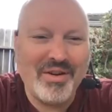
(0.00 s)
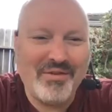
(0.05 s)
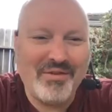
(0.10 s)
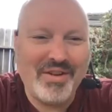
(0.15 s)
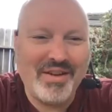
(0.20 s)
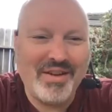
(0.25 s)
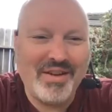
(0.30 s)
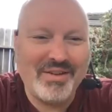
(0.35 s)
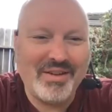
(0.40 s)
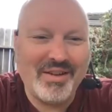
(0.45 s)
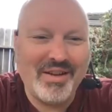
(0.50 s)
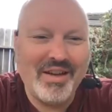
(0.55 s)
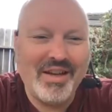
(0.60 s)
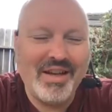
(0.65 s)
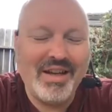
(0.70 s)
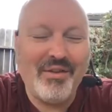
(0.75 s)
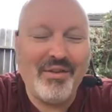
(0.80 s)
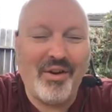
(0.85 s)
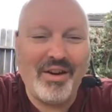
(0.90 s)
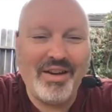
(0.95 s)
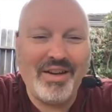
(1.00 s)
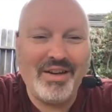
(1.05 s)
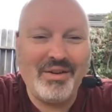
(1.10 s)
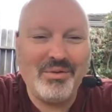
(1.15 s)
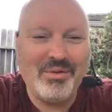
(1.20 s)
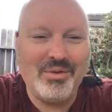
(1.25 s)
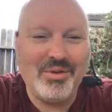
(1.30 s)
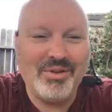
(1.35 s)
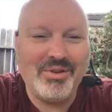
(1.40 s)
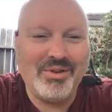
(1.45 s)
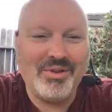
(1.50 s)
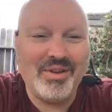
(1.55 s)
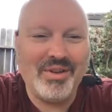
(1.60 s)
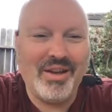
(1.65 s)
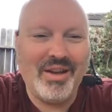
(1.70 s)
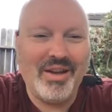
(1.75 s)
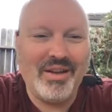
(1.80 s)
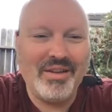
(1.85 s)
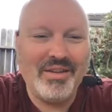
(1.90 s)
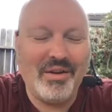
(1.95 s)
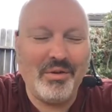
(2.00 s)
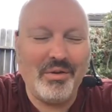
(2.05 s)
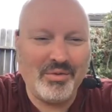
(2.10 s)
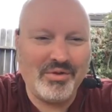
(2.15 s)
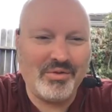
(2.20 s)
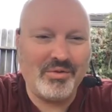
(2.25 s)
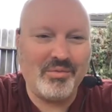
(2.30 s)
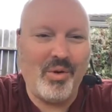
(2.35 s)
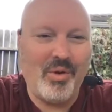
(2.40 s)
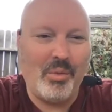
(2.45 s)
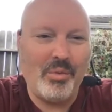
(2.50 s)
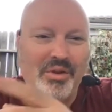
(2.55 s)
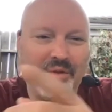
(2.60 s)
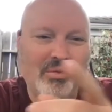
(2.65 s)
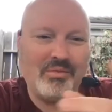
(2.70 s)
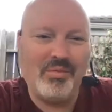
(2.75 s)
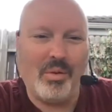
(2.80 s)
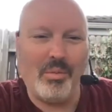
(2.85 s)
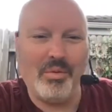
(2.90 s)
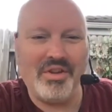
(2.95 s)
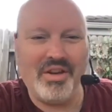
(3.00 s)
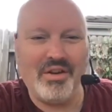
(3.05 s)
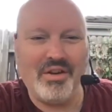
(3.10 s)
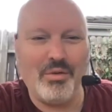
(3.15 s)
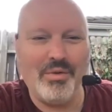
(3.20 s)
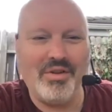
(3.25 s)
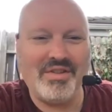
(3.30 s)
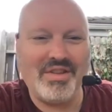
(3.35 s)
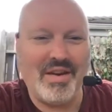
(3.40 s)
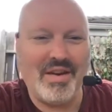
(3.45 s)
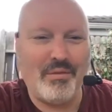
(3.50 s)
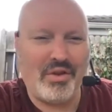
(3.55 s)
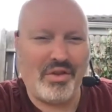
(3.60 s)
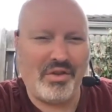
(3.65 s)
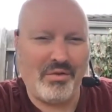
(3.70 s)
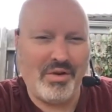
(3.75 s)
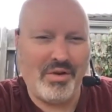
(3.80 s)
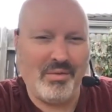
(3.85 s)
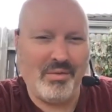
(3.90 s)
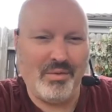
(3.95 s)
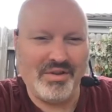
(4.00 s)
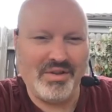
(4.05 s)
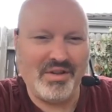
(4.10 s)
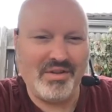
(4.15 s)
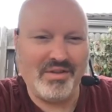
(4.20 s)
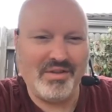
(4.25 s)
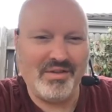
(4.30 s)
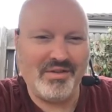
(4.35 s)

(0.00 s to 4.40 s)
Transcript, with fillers: fizz. If I equals uh, you know what were the what were the increments? Every three was it?